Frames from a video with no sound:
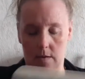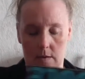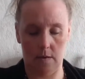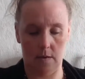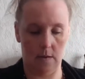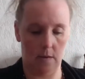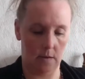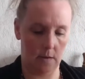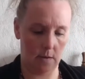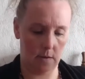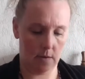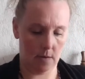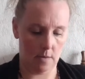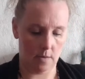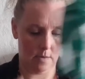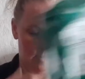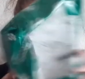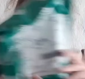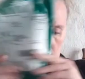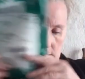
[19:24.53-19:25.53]
by the way.
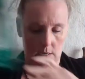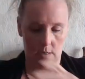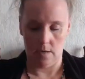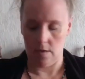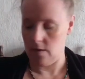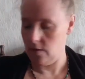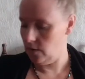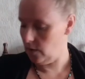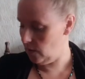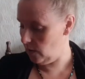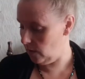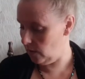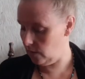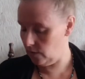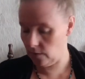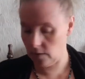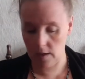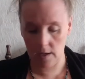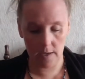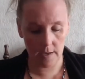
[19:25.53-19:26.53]

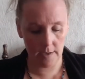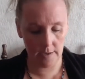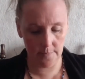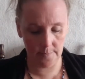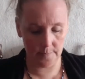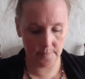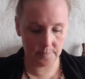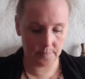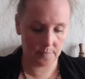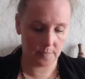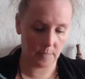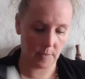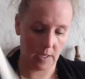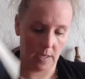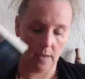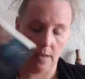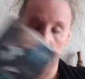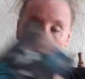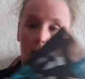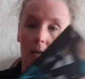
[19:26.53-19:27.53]
Okay.
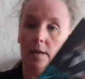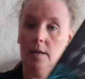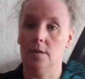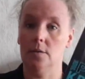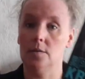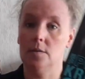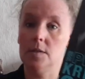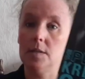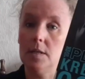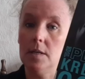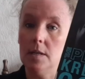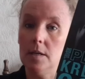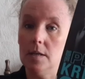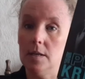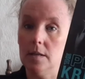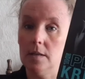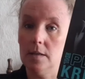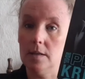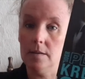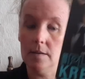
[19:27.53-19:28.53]
Here's the
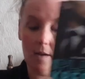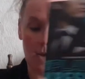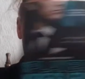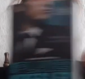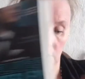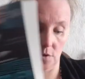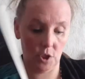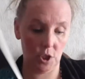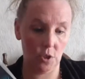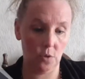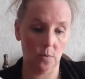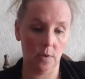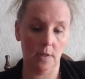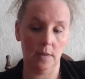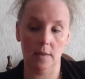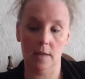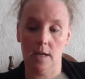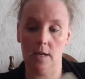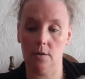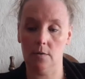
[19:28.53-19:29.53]
other two in
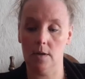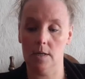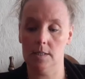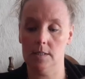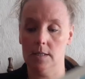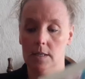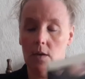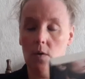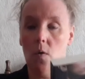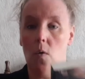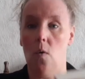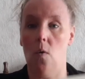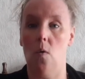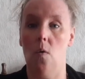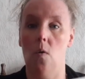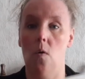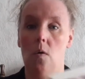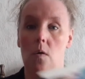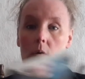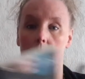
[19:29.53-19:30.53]
that Kersley
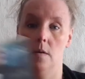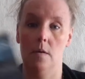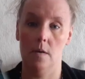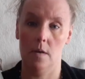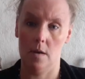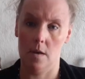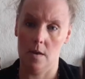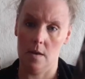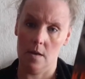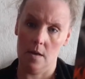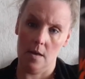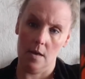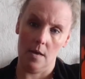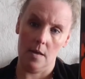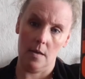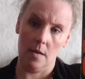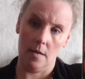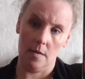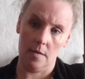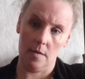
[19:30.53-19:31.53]
Cole
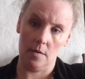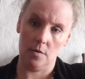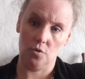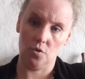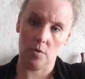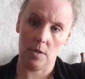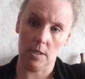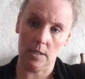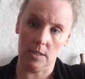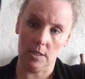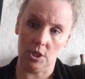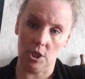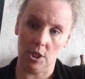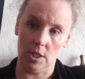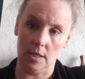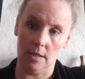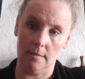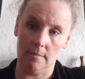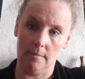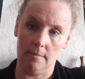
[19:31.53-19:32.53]

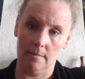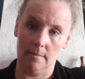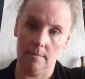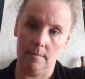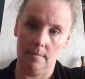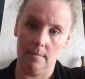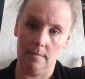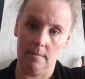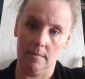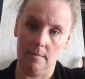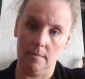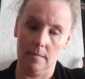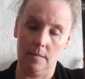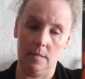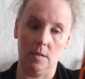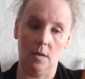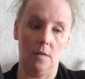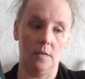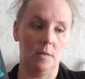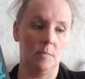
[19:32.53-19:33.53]
trilogy.
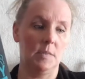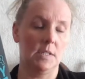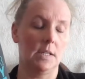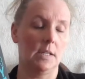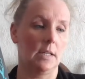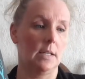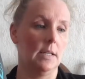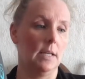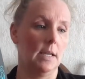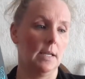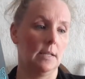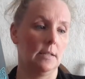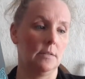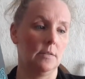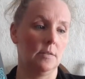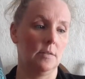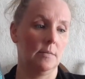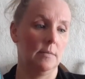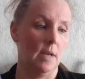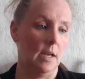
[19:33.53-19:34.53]
Got them
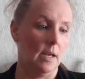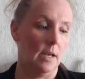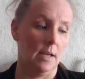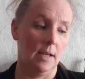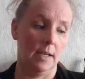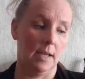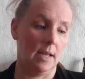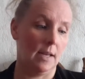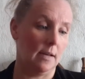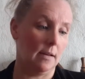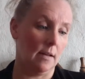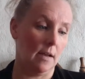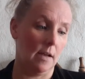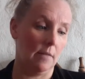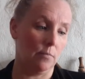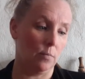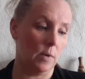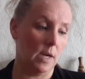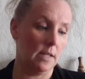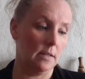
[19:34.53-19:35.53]
secondhand. Again, I've
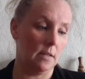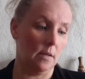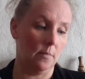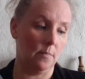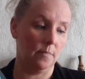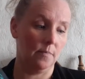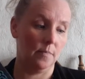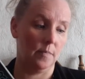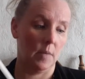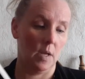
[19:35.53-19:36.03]
read them.